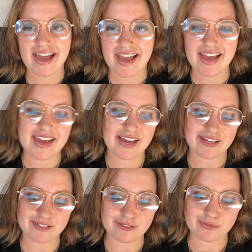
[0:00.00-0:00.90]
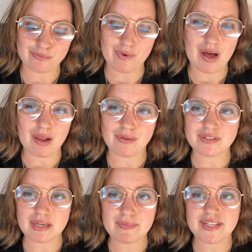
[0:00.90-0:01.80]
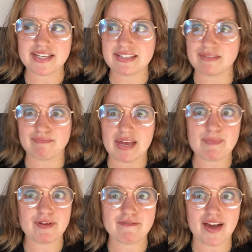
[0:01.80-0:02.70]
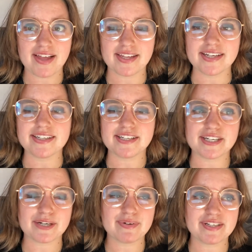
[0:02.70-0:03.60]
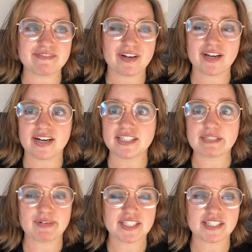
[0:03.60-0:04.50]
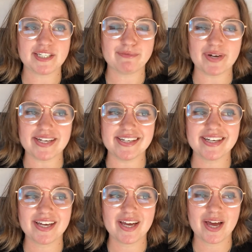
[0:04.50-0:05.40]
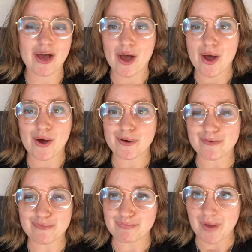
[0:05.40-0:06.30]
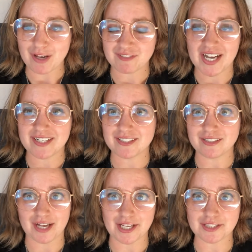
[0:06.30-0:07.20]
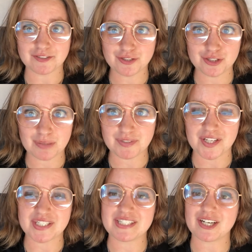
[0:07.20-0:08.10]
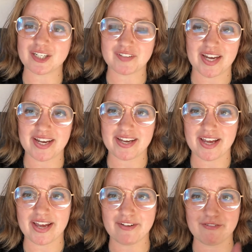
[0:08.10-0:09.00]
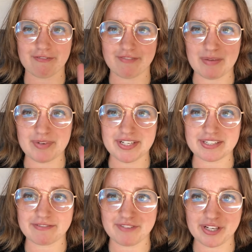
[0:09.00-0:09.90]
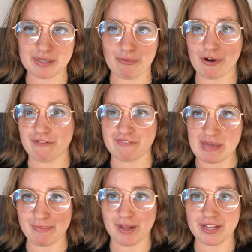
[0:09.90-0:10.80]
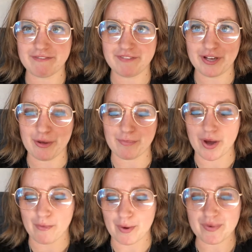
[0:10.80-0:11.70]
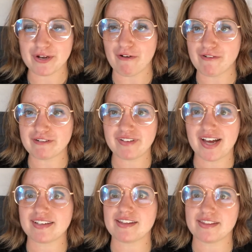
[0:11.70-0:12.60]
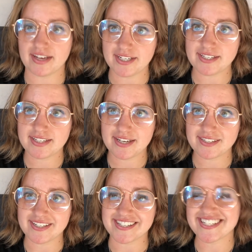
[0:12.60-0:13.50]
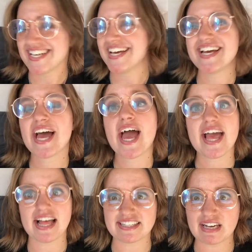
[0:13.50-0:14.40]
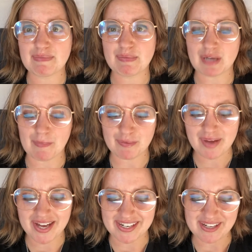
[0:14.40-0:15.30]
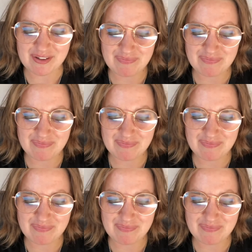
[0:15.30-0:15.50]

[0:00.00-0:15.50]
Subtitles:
And while some of these may be valid, it is very hard, especially when male writers like the Russo brothers are writing a feminist film or female-led film when we know for a fact they are sexist. It's going to be problematic.